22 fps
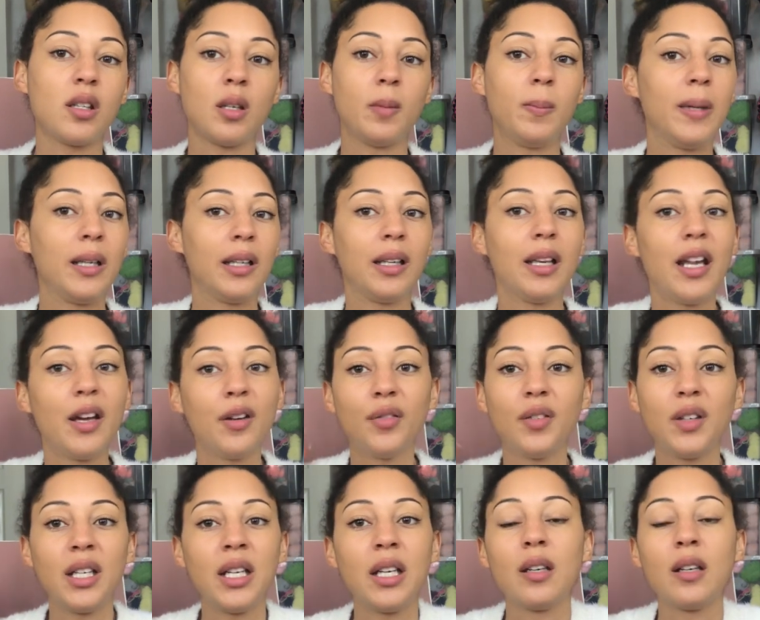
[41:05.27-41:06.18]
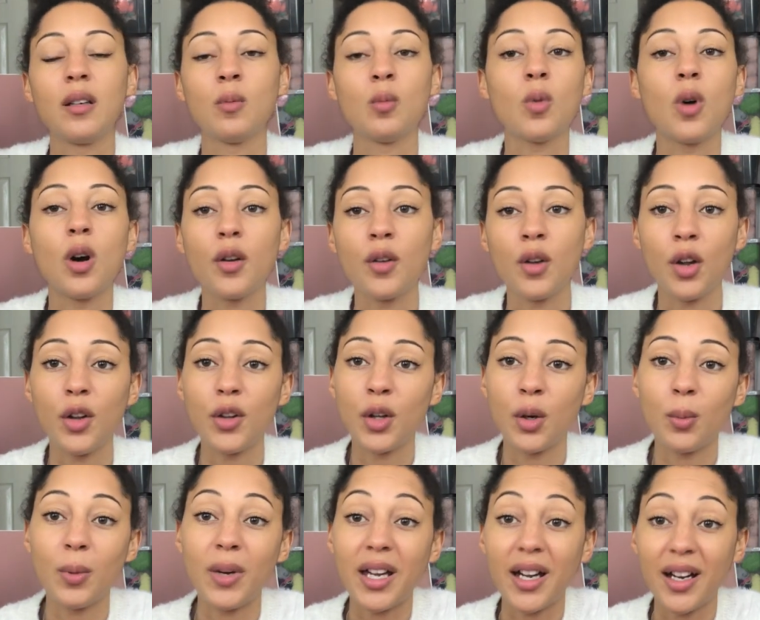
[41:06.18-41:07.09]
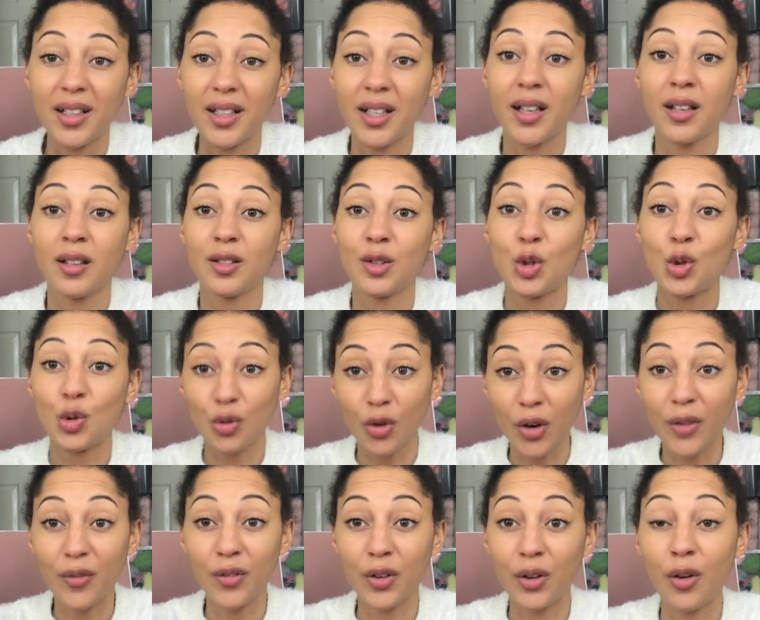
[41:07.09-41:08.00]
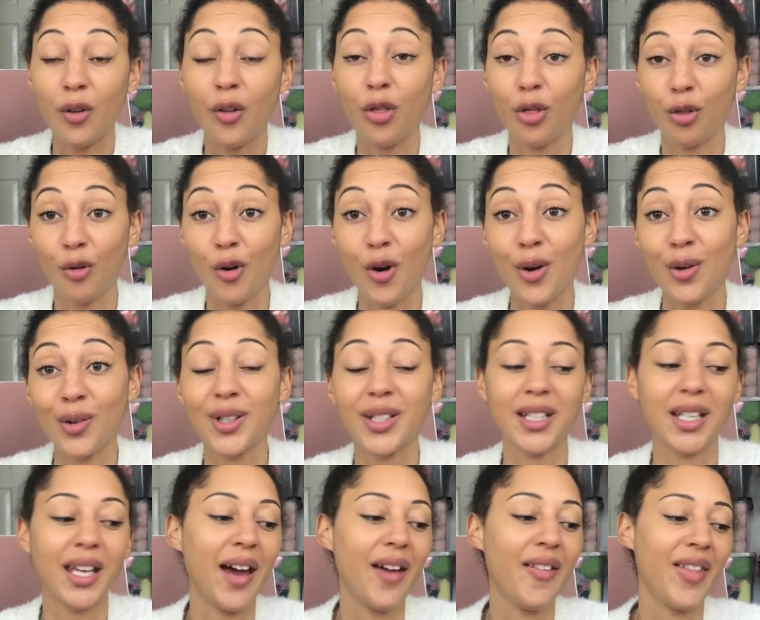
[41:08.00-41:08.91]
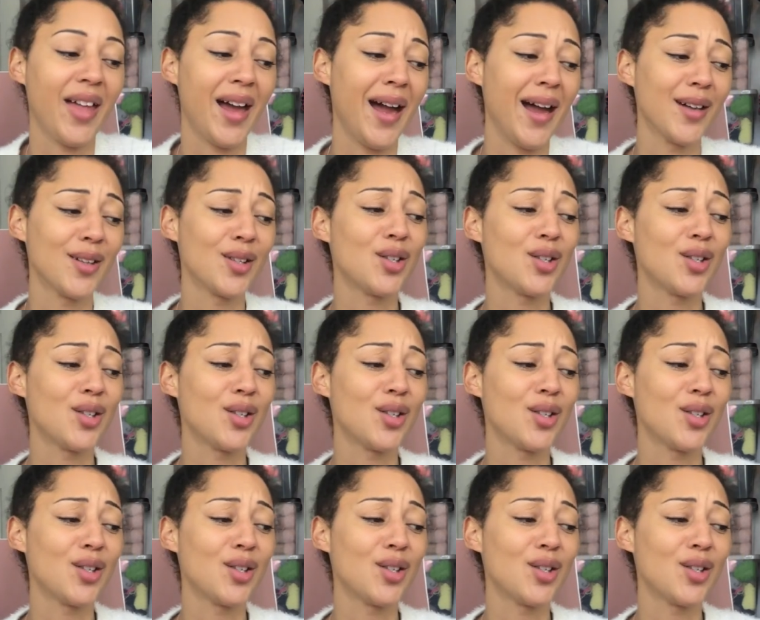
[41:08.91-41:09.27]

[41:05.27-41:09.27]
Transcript: had been lifted and whatnot that we had driven through to get there.